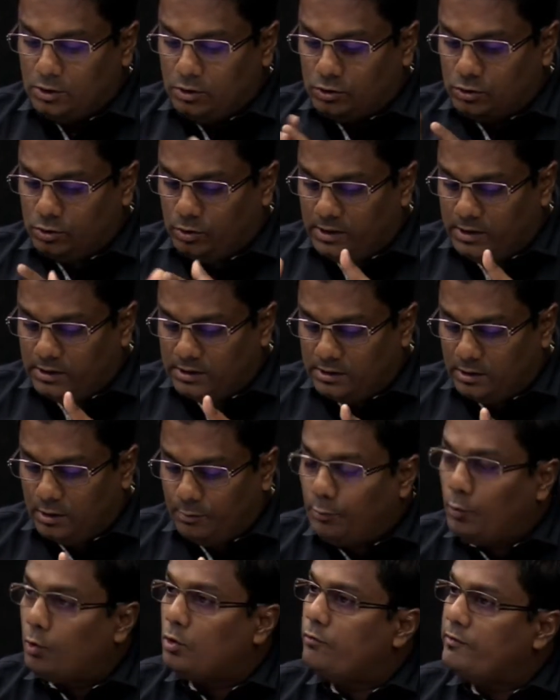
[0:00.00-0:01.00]
So this
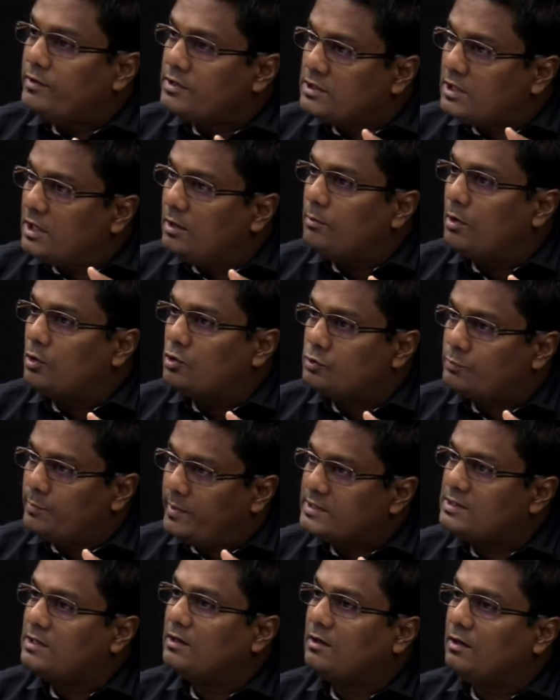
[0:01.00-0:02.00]
report which came out
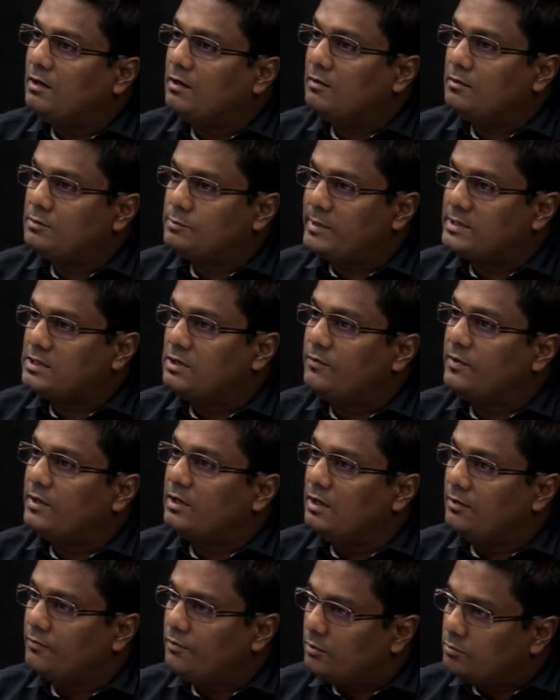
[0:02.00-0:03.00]

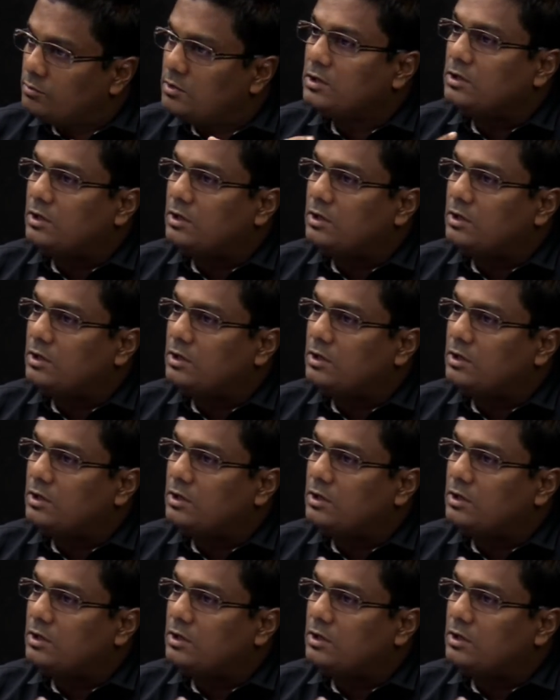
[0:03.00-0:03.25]
specifically from the